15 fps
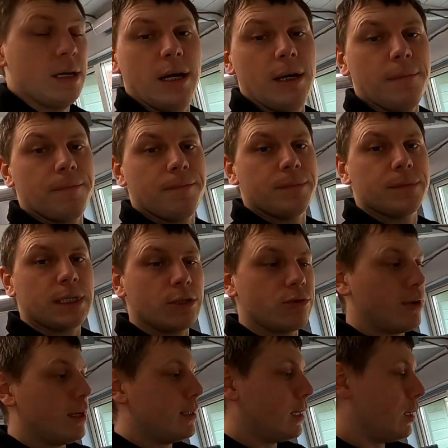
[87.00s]
Yep, so
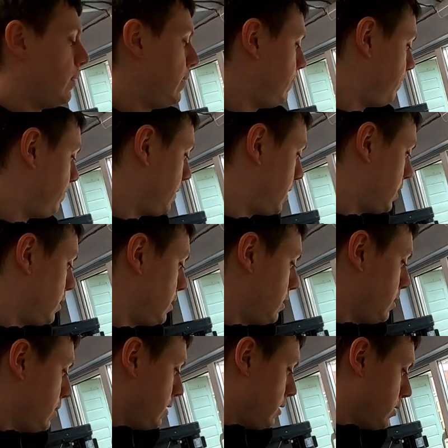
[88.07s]
that's ready to go in. So
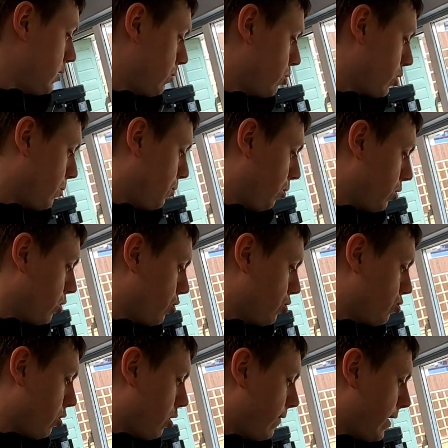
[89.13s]
we've just got to pull the
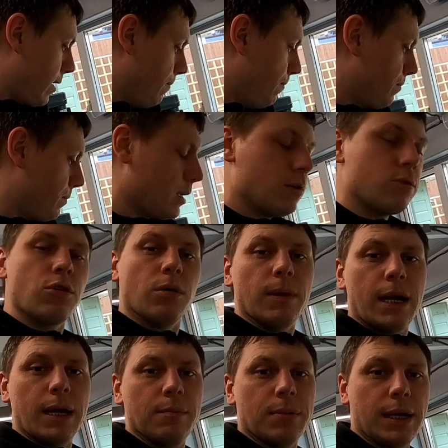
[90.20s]
cush drive out, drop
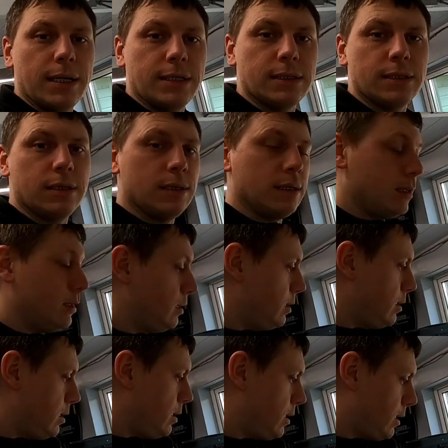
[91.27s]
that in place,
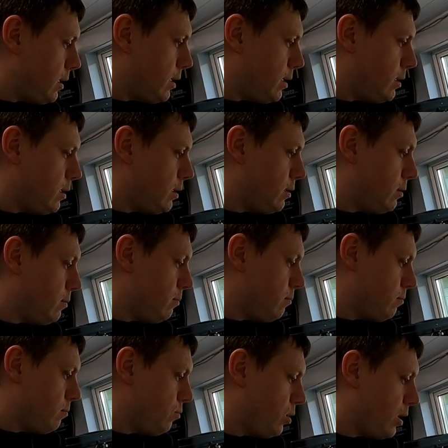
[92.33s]
and
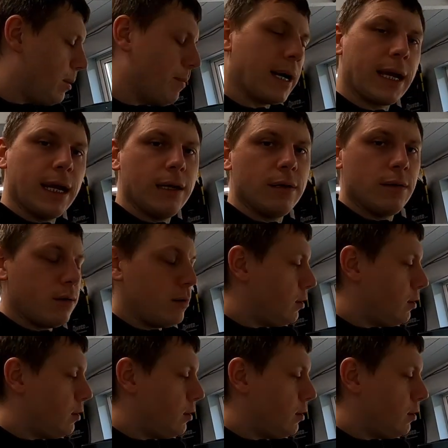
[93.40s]
put that back in.